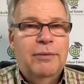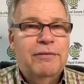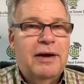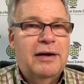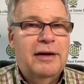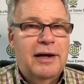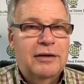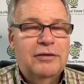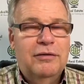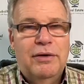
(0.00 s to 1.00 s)
we've got
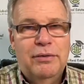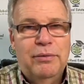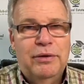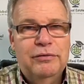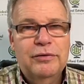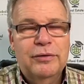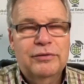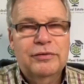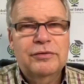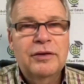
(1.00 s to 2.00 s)
lots of other
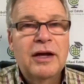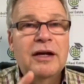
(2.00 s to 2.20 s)
resources.